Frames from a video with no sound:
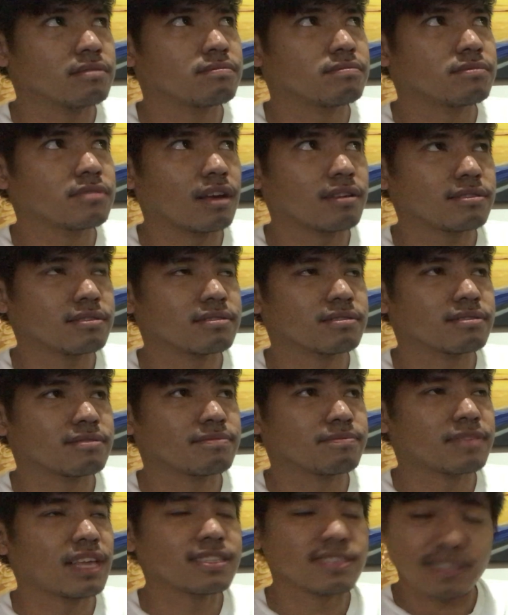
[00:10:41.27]
not,
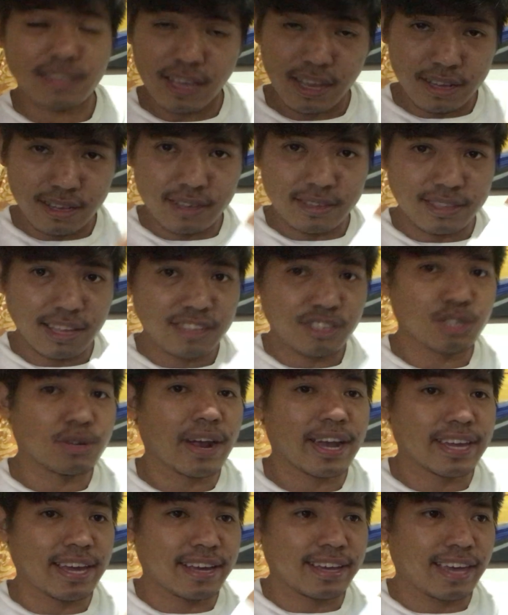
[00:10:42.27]
that's the
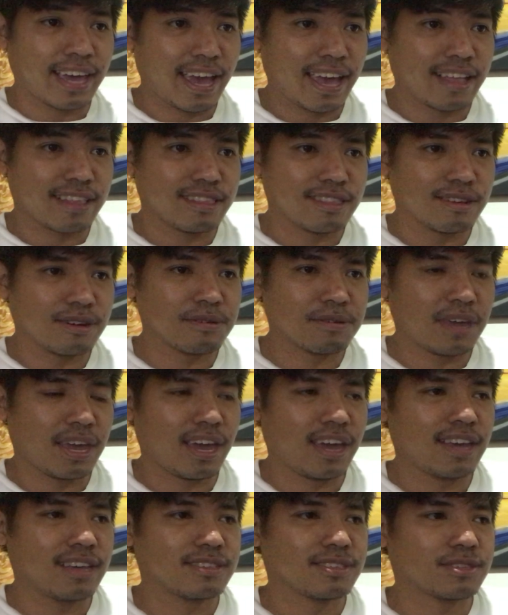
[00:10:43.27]
triangle,
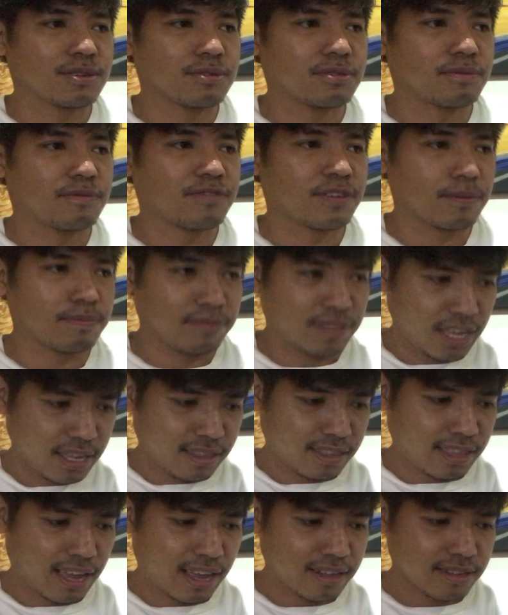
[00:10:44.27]
okay? So from
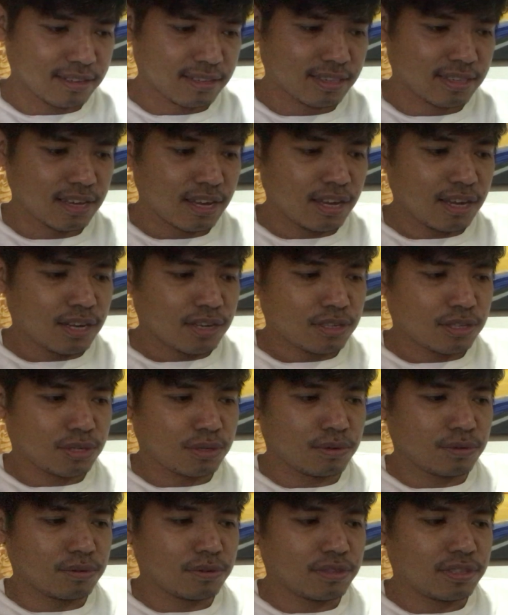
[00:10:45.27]
details
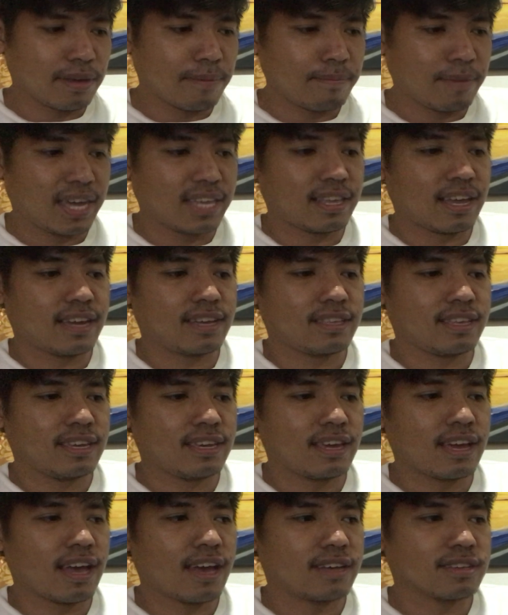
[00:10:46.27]
to the main
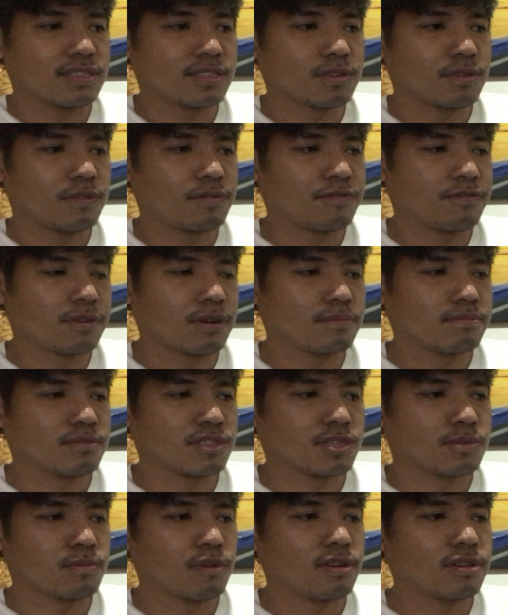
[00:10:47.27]
idea. So from
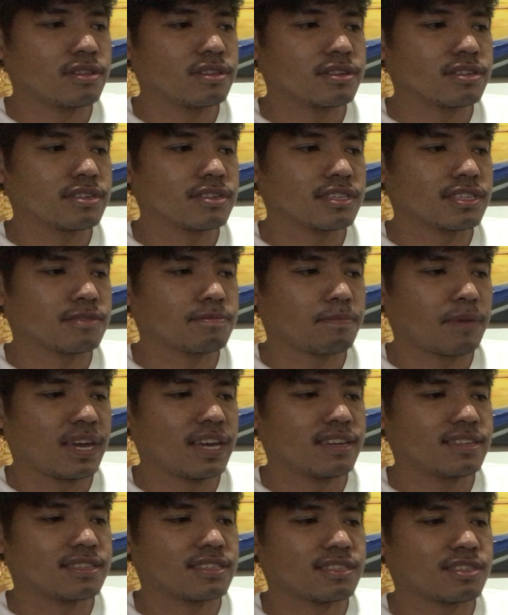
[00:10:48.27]
smaller
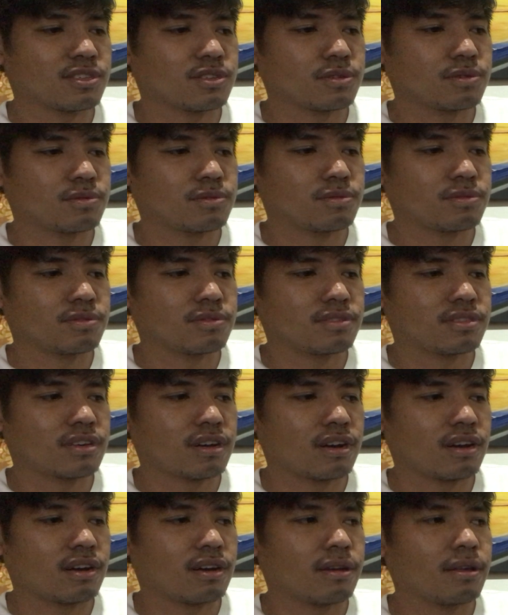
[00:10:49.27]
space to
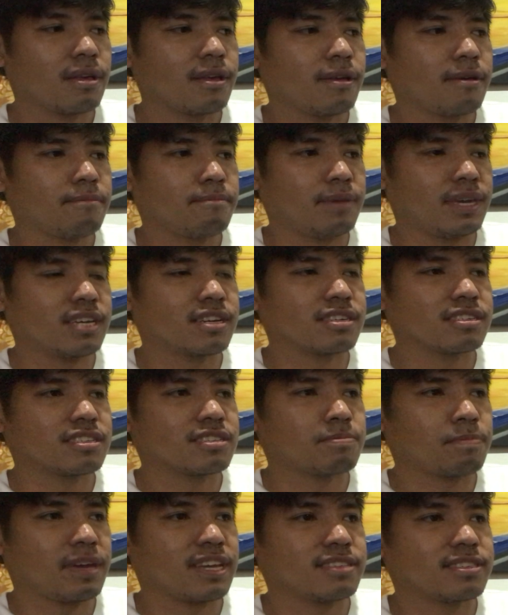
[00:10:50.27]
the bigger
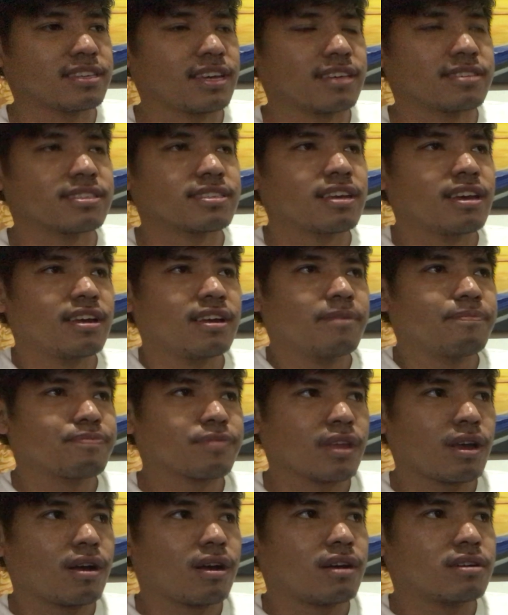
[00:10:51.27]
spaces.
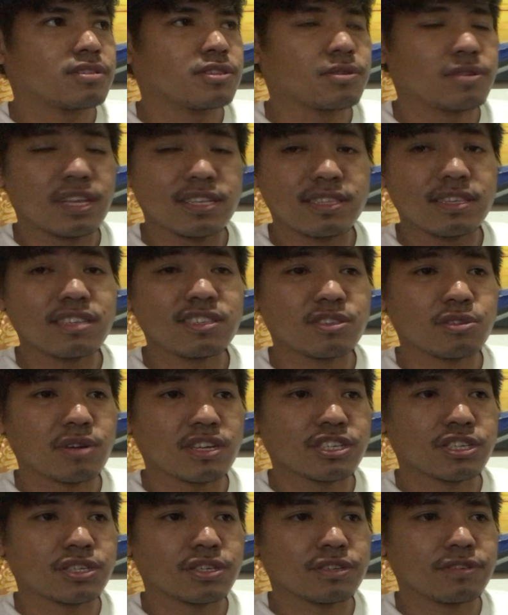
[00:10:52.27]
So that's the
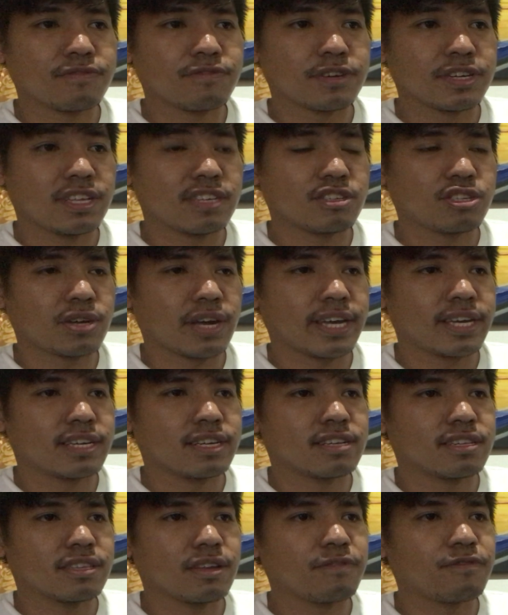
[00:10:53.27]
structure for the
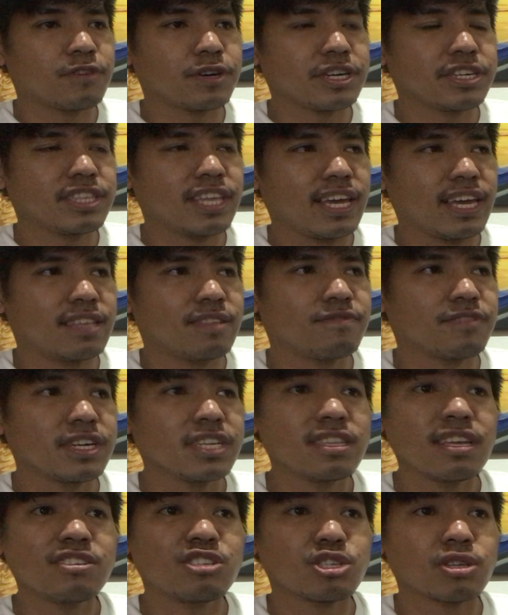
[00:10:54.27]
triangle. Now for the
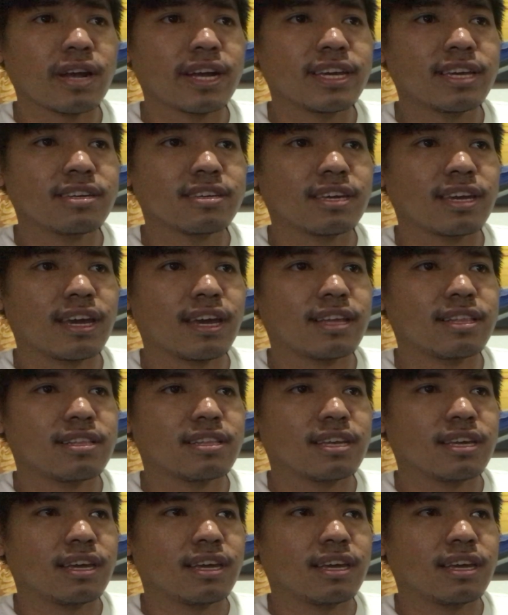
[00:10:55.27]
inverted triangle,